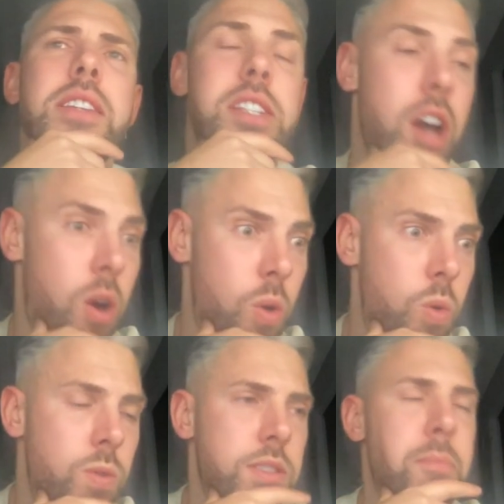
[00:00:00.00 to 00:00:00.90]

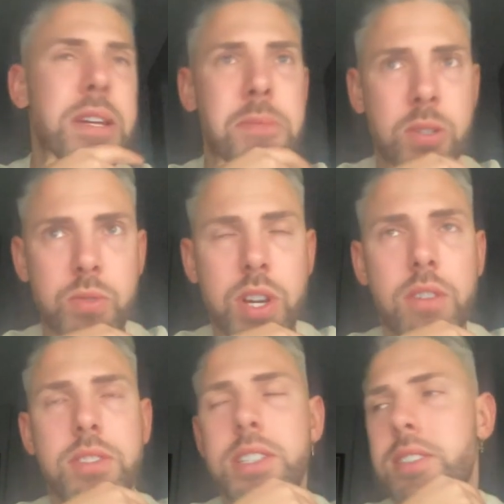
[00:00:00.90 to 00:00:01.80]
goal, the Billy Mitchell
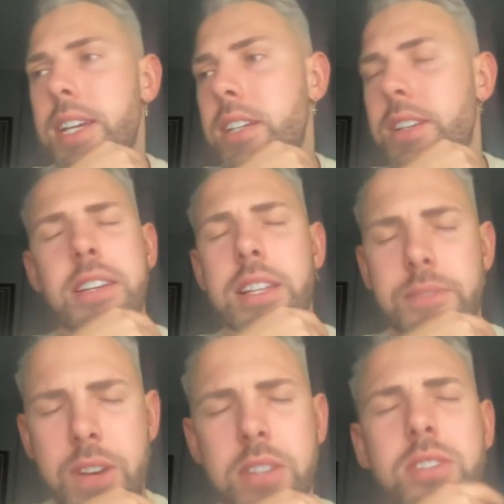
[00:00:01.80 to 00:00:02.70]
chance in the
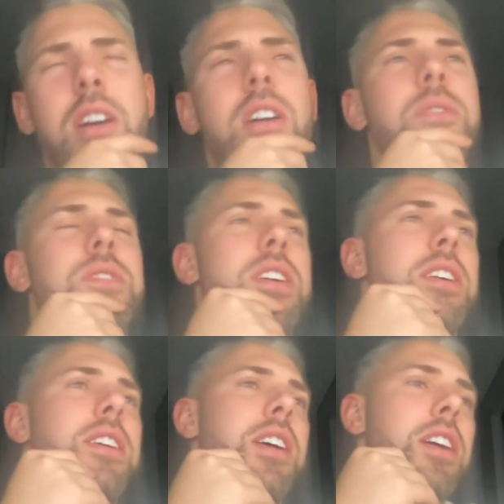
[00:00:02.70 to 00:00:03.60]
first half,
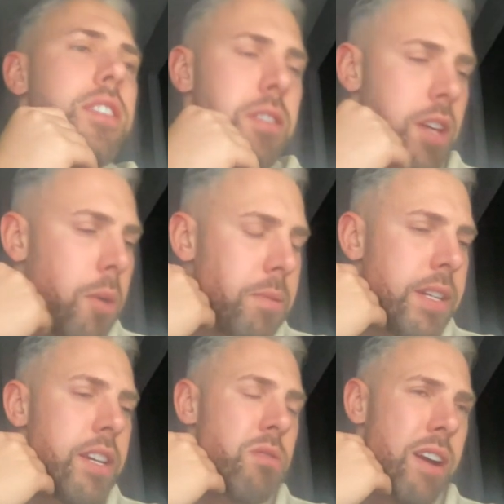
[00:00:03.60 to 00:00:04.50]
the opening
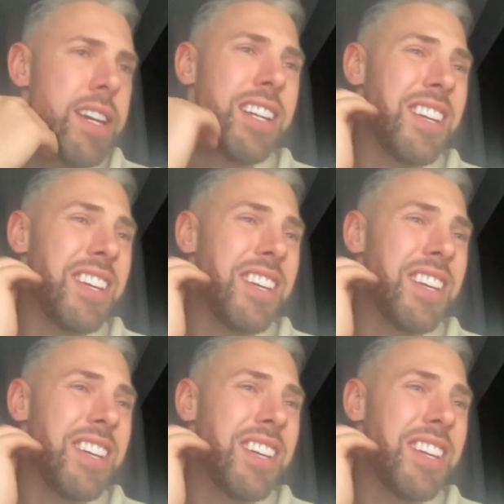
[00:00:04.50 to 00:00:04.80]
he created.